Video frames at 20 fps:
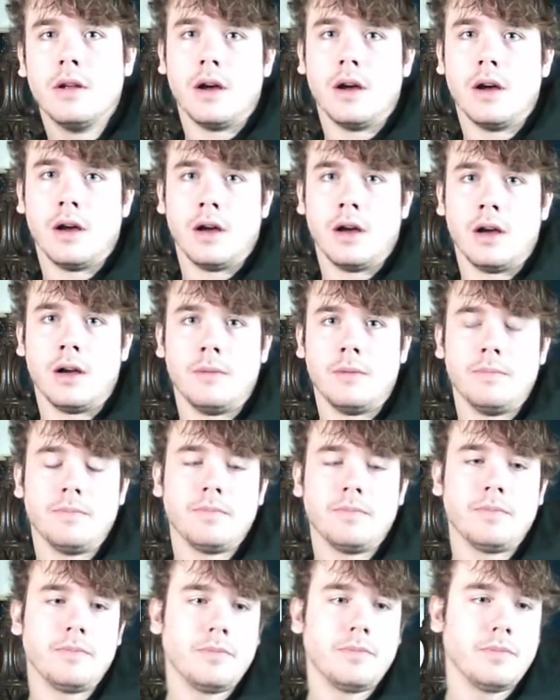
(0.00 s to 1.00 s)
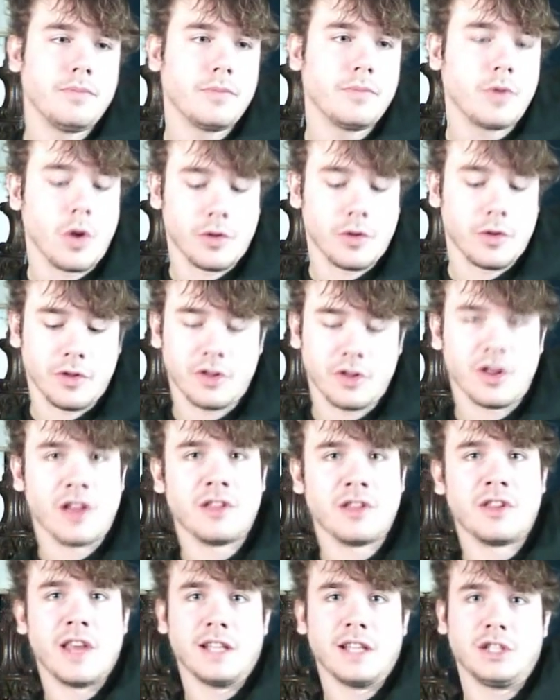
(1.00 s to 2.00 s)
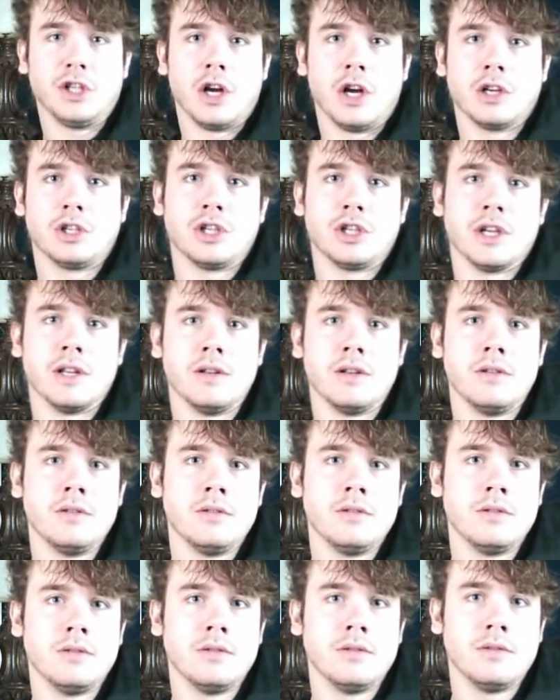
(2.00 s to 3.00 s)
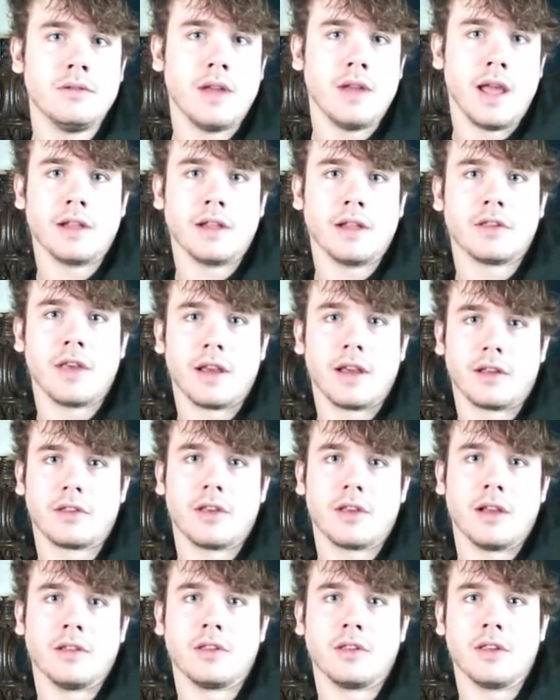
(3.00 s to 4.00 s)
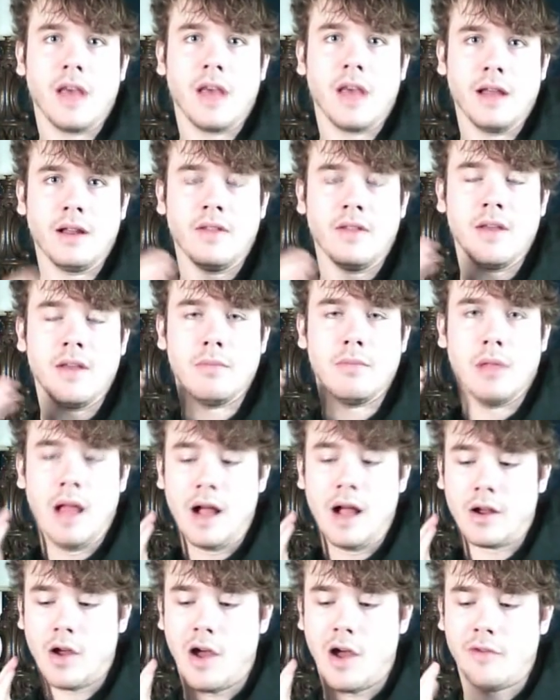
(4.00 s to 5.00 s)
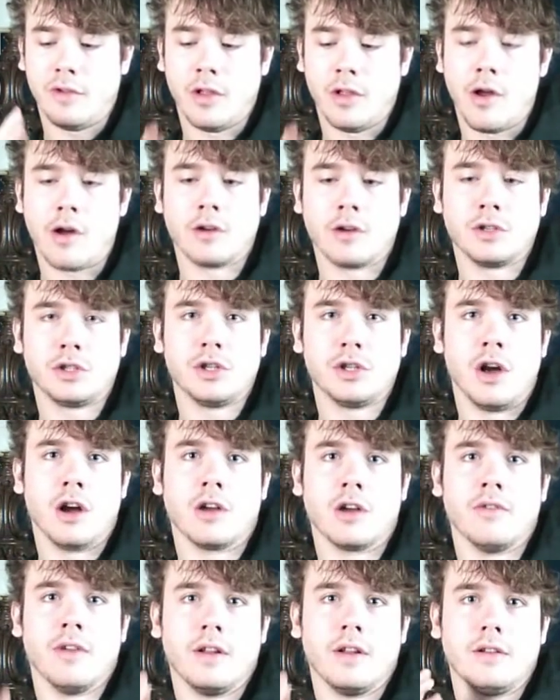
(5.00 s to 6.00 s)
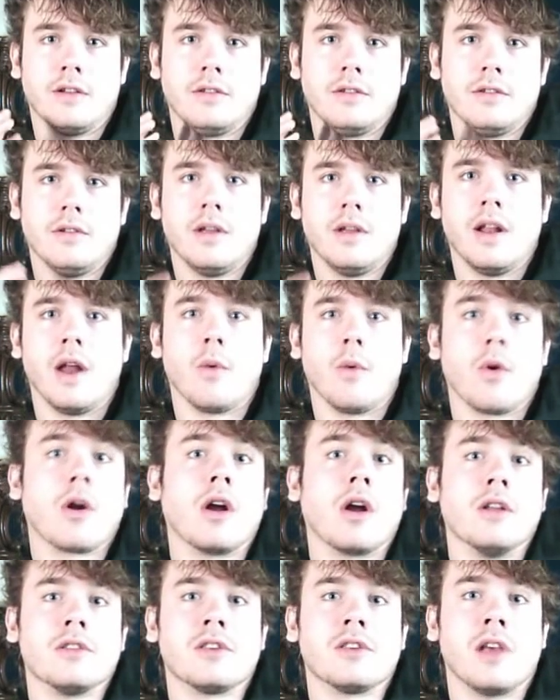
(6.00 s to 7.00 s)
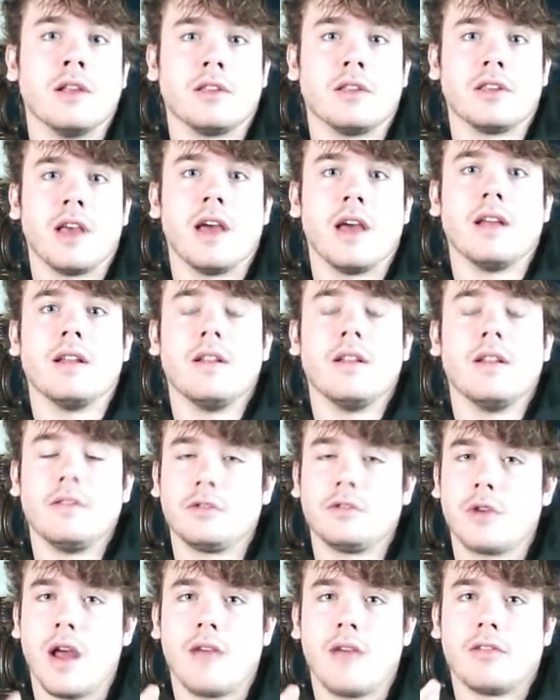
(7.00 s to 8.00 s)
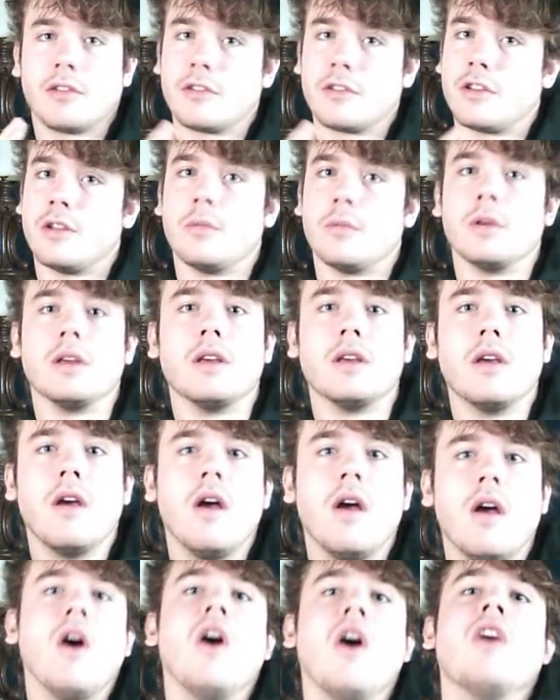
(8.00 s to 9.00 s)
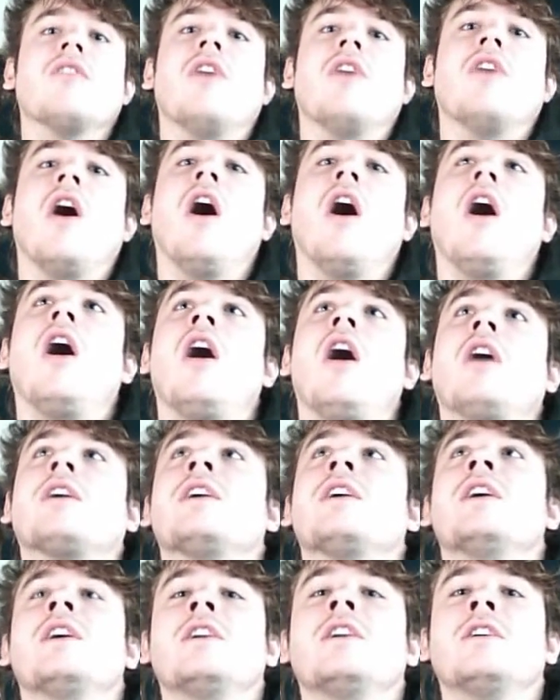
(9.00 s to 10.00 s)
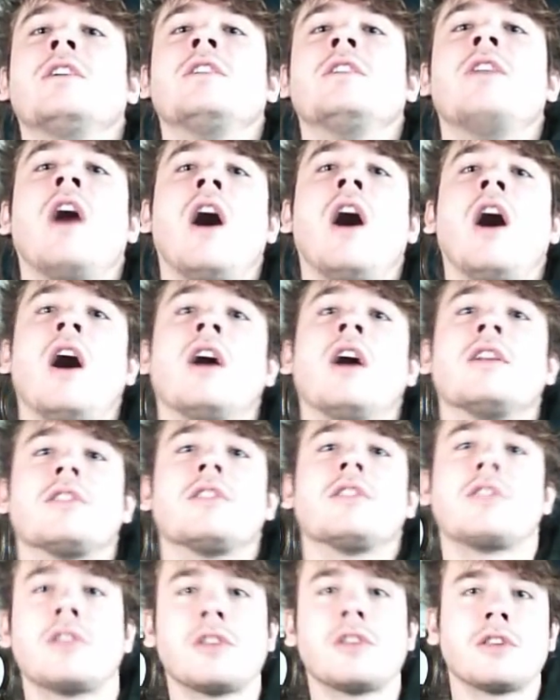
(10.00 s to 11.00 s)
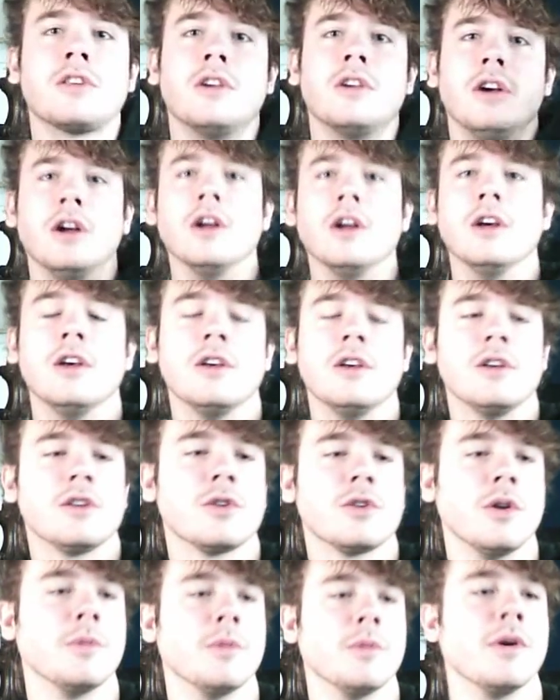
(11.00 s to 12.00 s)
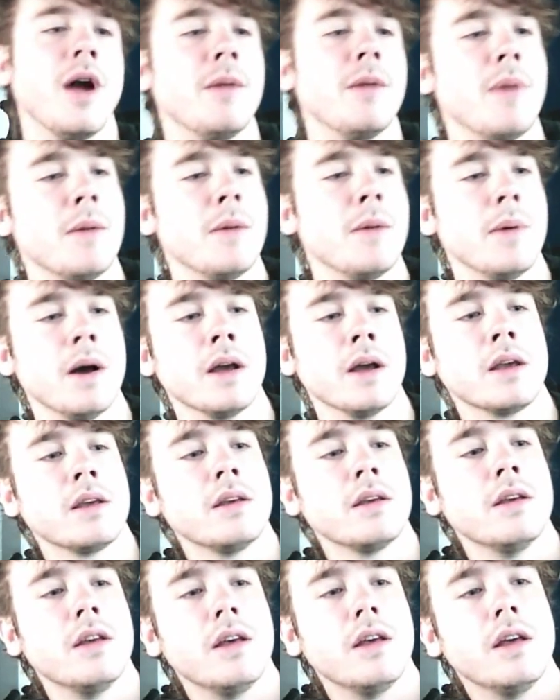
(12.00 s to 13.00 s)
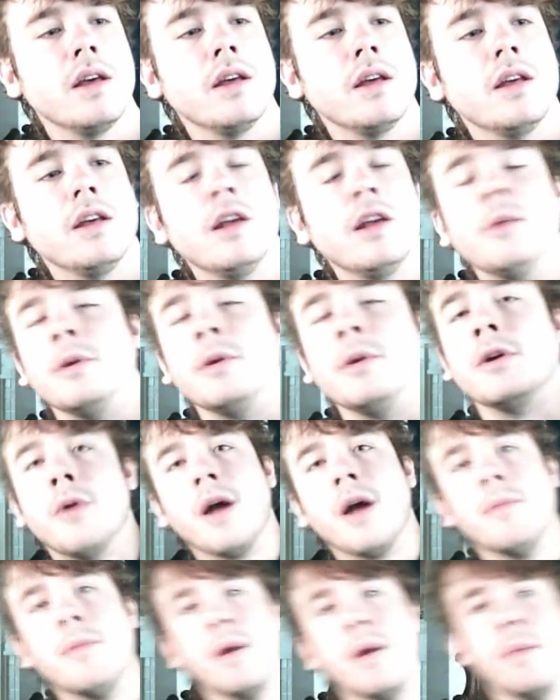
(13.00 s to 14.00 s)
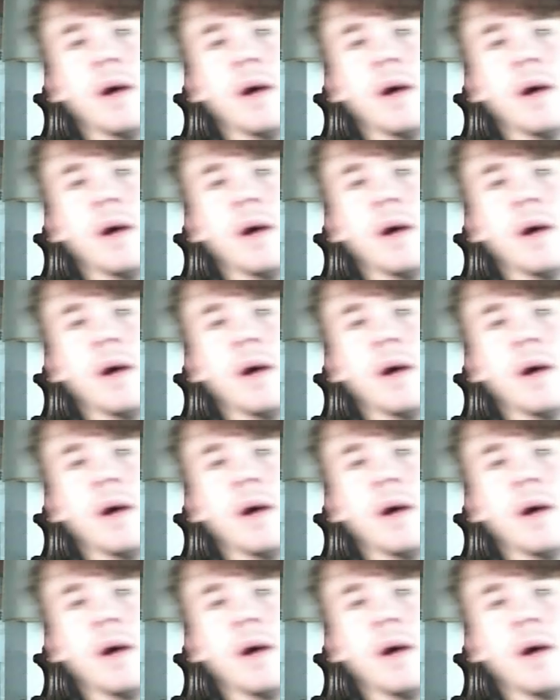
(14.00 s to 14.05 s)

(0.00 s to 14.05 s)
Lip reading: called Sunset Junction. And it's like sunset, and they block off a large chunk of it. And I work on Sunset, and traffic's gonna be fucking nuts. So I'm gonna ride my bike. It'll be good to ride my